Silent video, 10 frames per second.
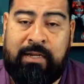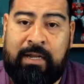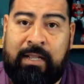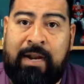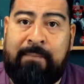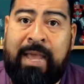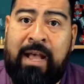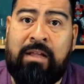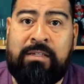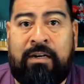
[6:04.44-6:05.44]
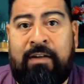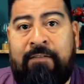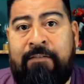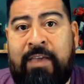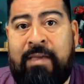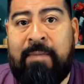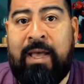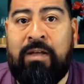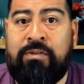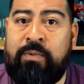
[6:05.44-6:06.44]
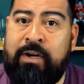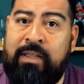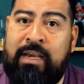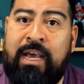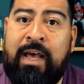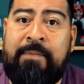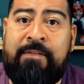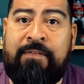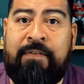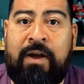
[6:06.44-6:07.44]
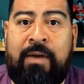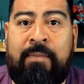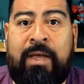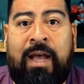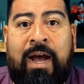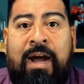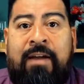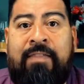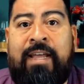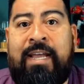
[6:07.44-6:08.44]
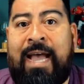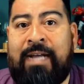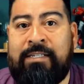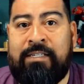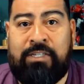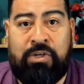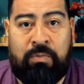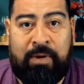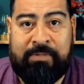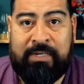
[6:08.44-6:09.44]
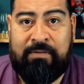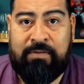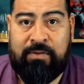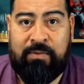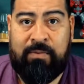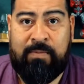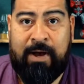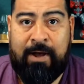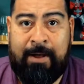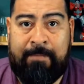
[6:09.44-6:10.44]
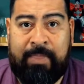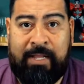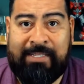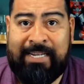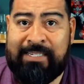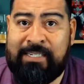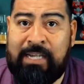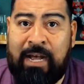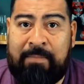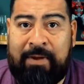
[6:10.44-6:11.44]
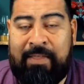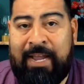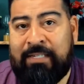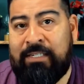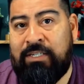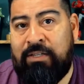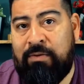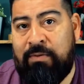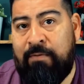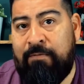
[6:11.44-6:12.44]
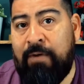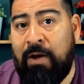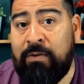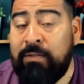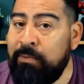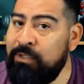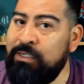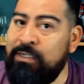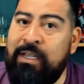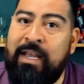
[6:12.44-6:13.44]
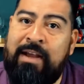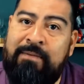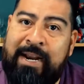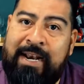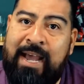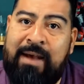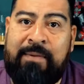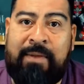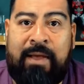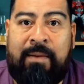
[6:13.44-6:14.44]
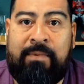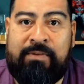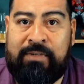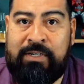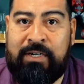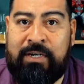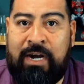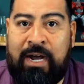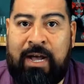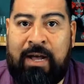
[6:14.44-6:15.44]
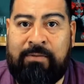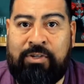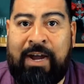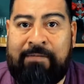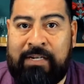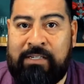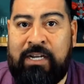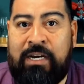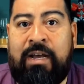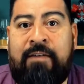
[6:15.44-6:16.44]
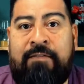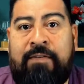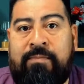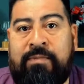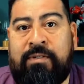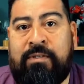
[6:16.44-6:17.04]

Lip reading: a lot of males or a lot of females? Where are they coming from? Are they accessing your website through a desktop? Are they accessing through phones? Right now, most of your traffic is going to come from